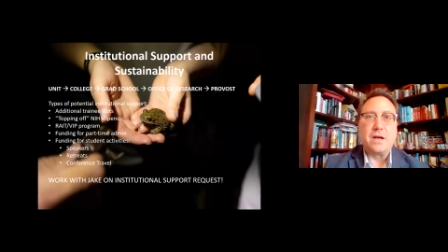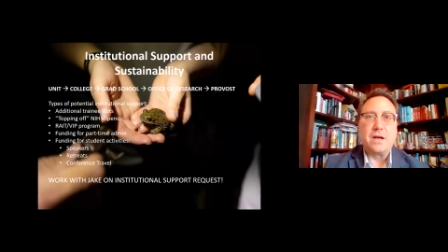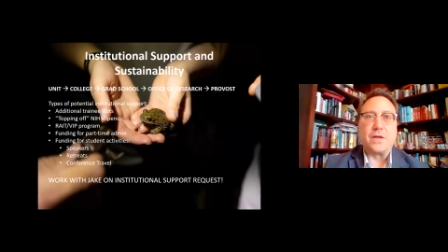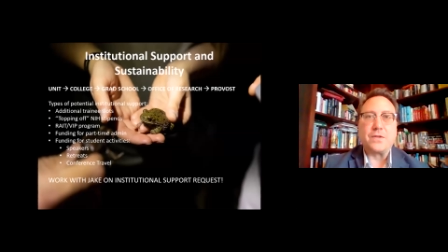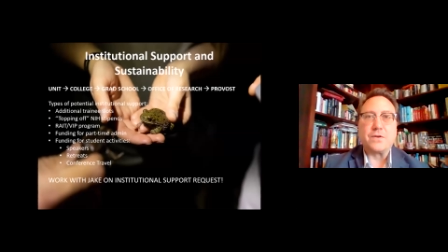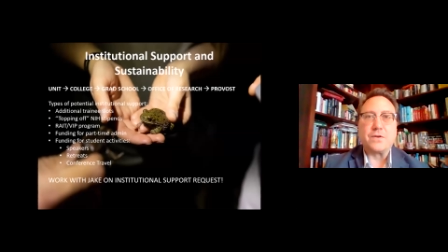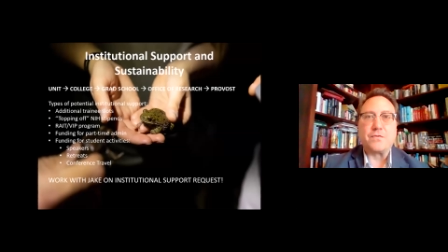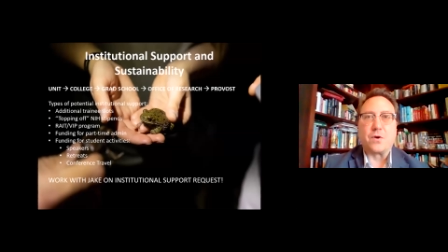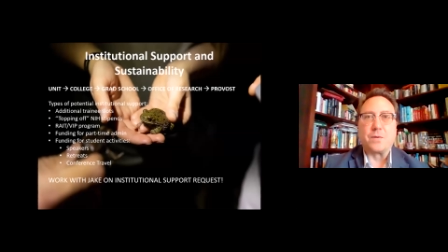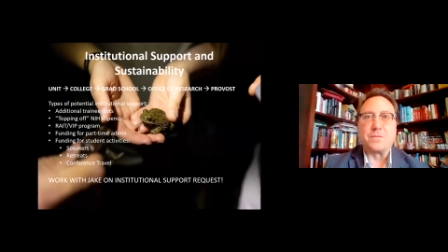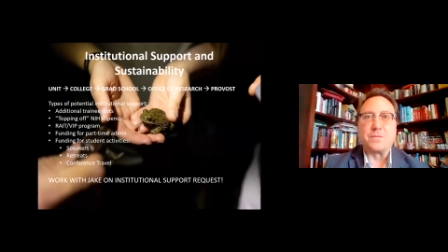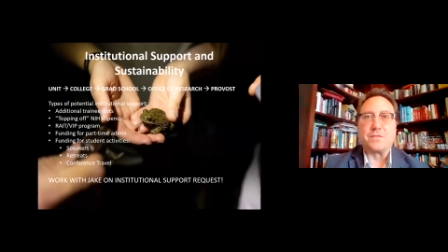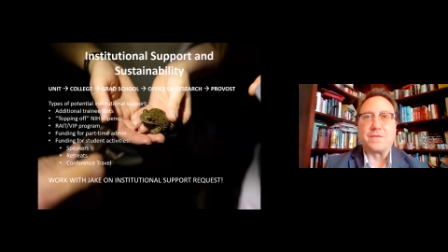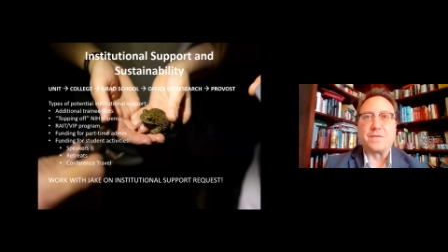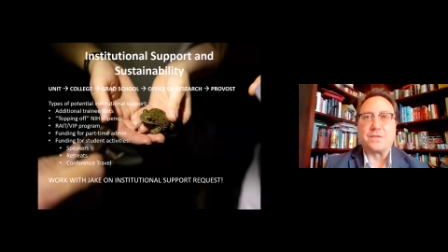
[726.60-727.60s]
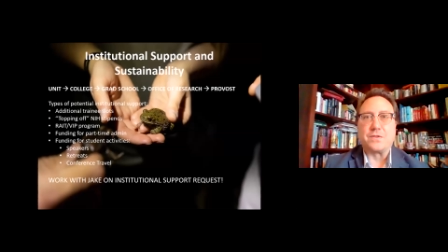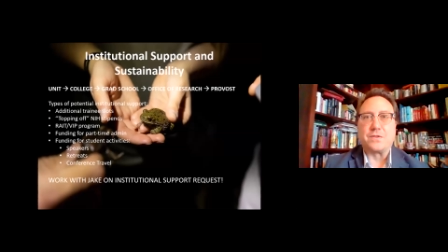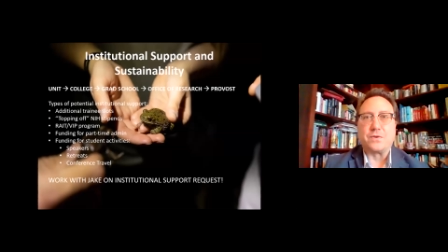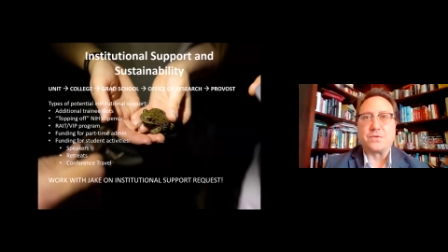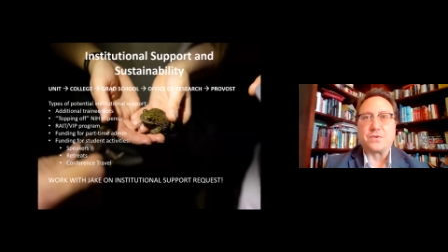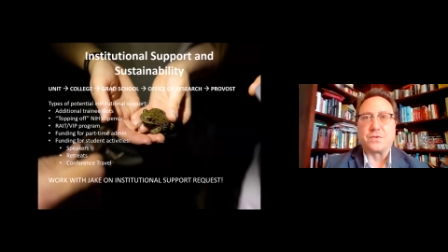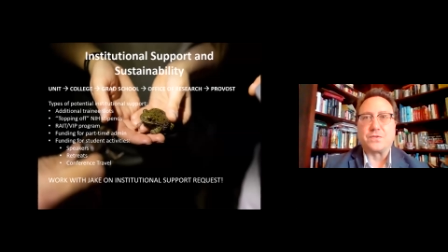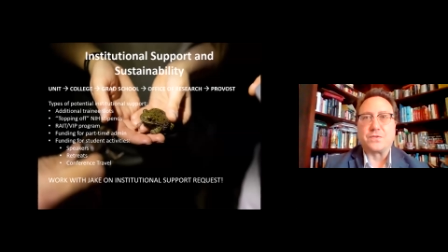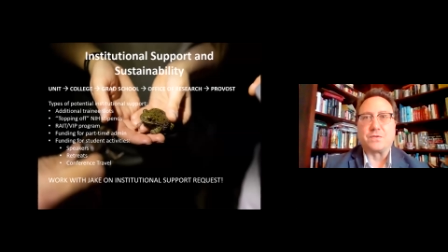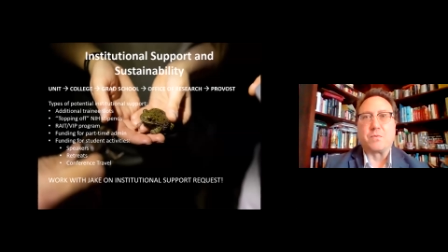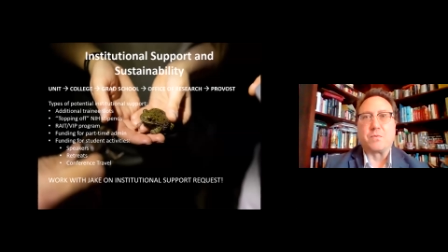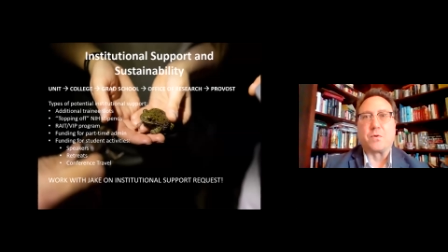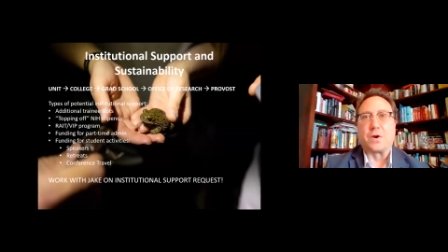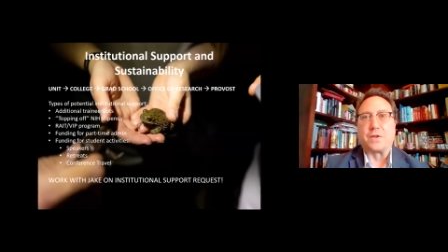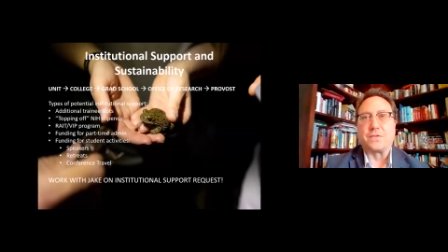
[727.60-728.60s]
Other forms of institutional
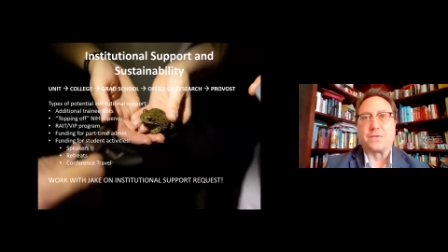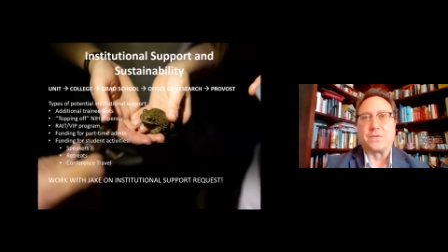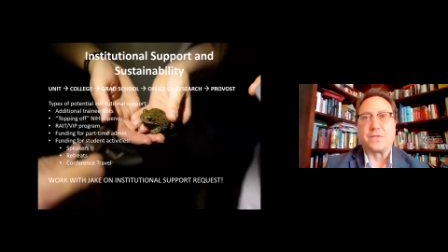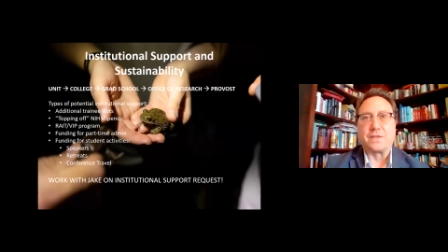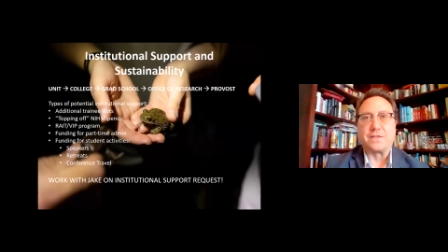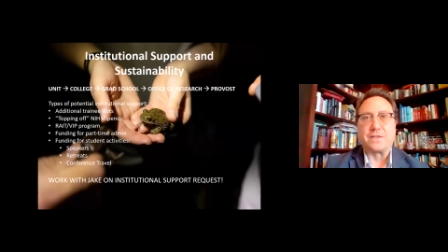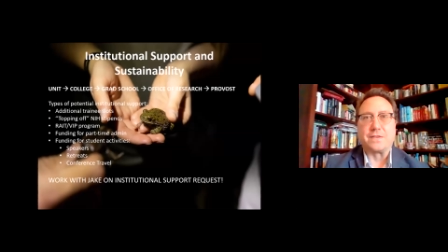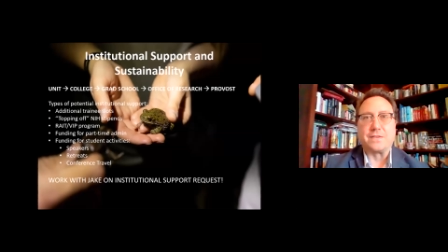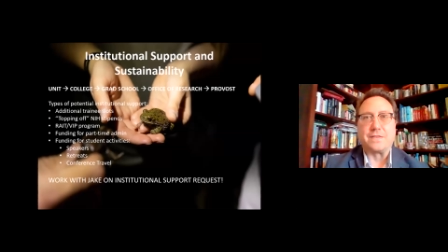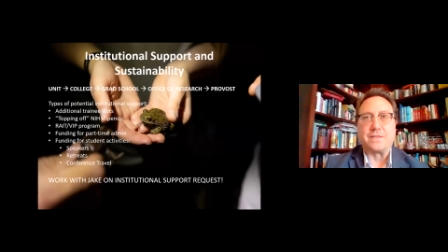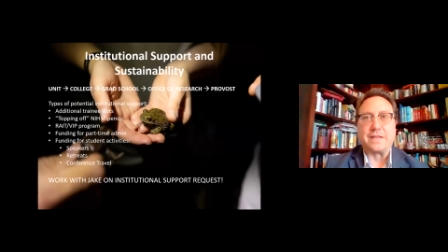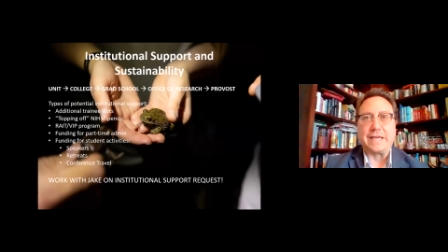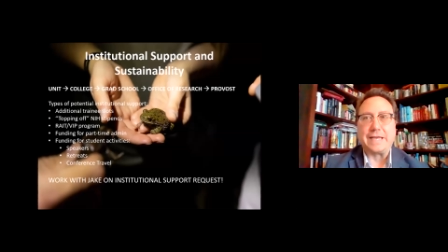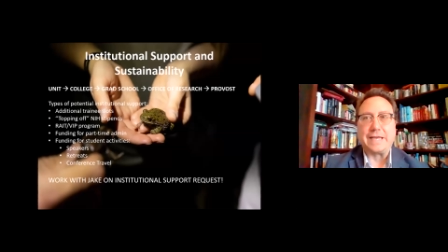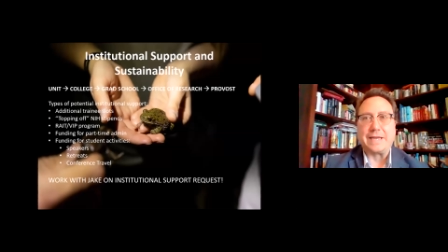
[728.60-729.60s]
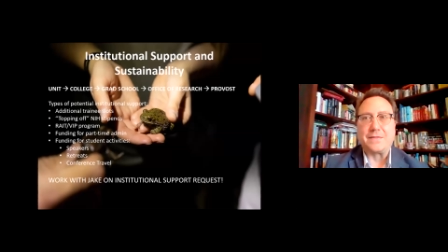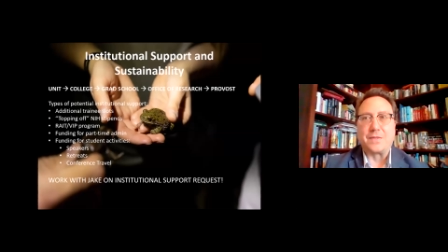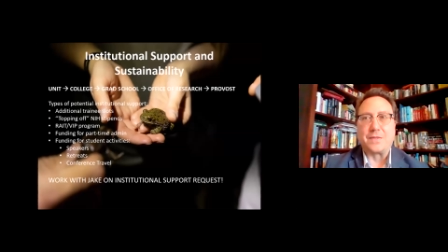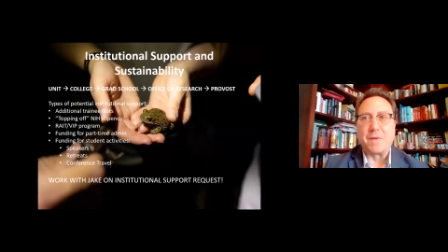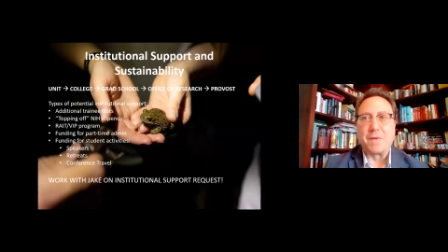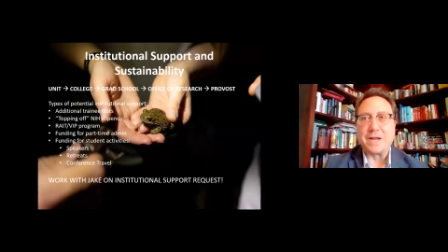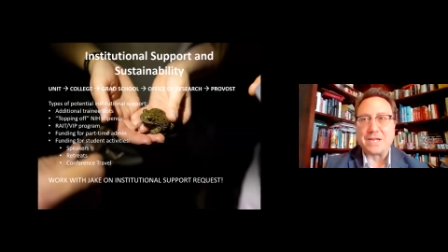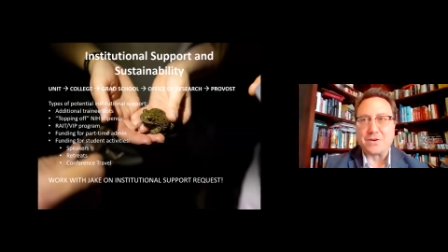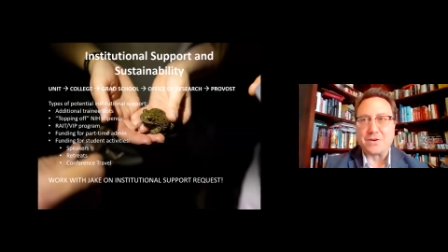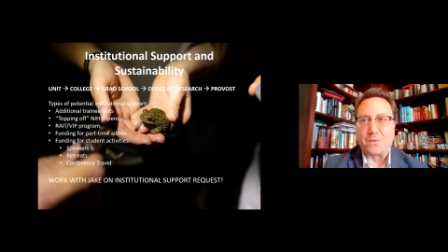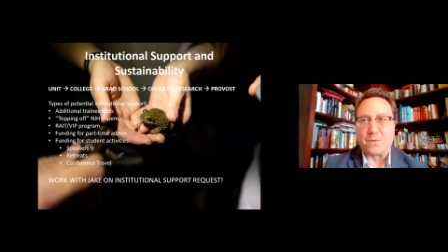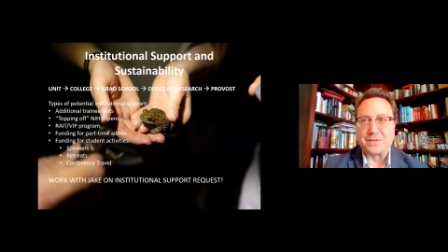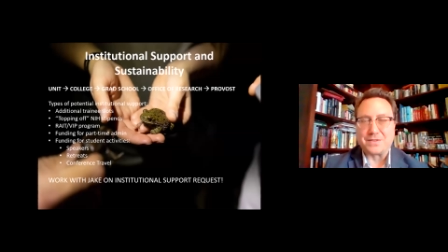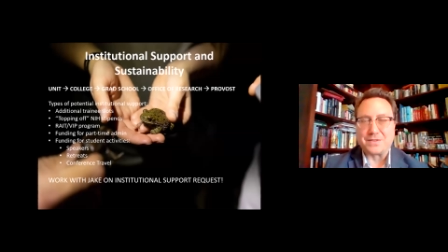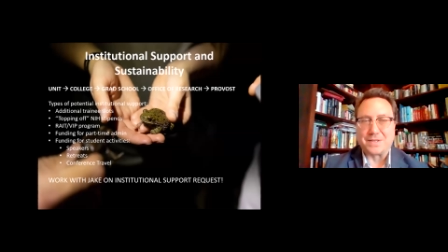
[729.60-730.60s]
support. So this is the money
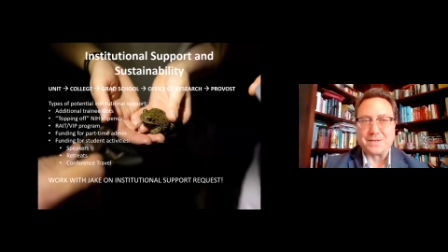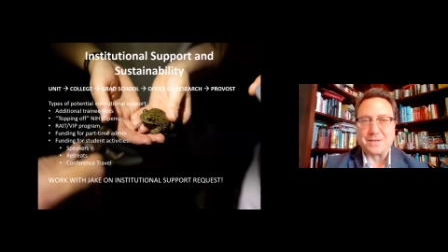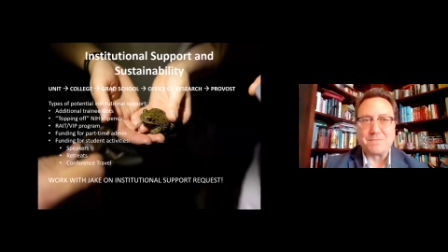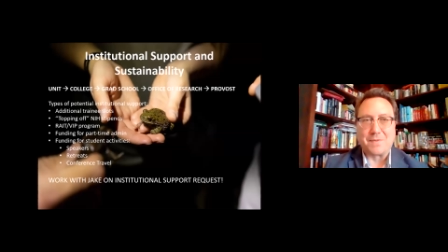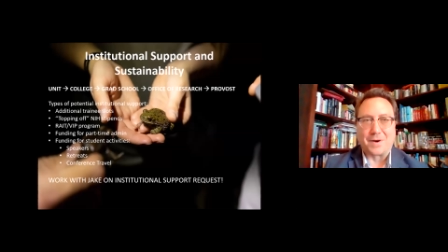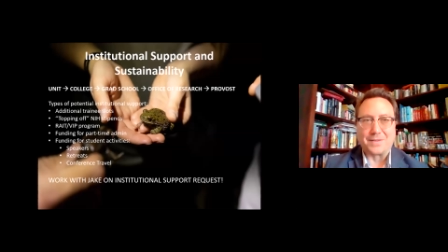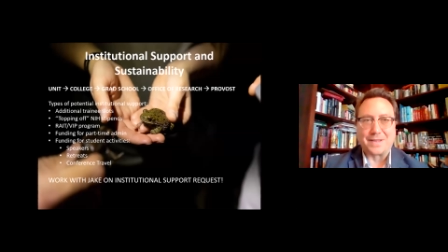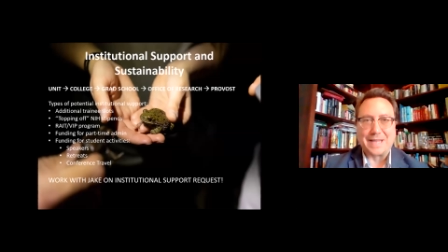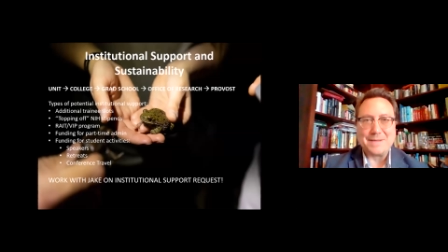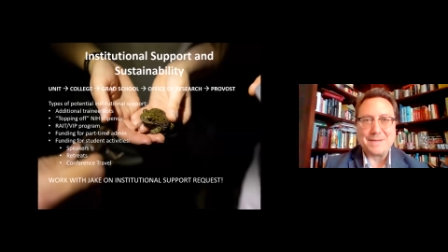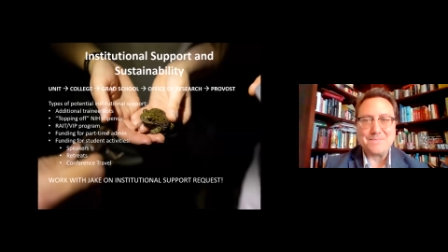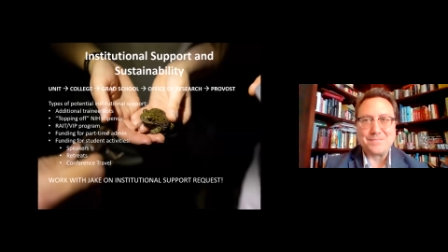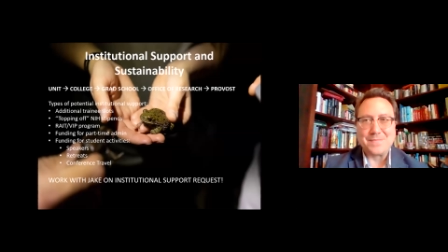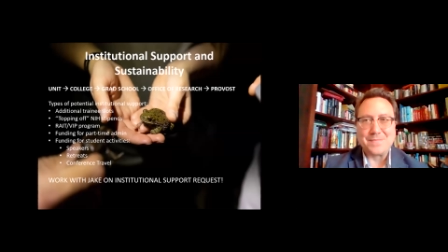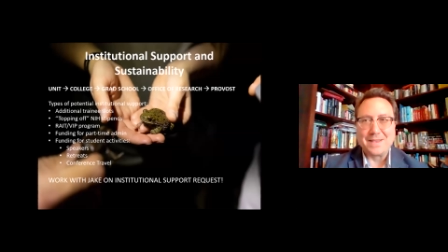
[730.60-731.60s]
question, partly.